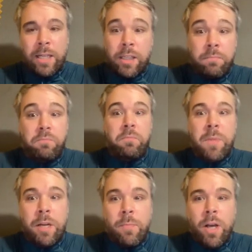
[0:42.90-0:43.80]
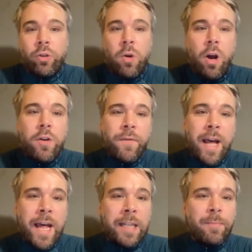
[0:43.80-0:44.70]
and minimize your
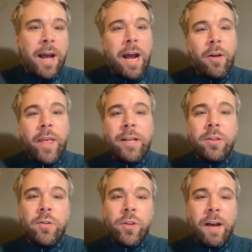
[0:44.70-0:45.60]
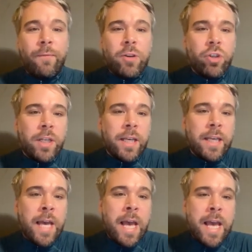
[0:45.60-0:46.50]
overhead. But how they do that
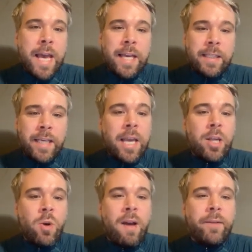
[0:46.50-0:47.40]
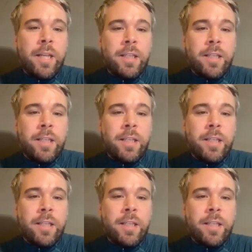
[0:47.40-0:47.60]
visually is here you have an